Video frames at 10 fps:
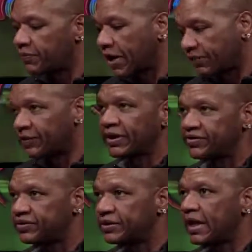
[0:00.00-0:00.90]

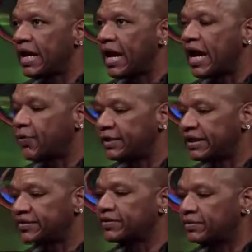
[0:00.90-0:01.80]
population, and we
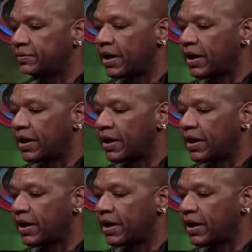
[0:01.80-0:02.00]
get them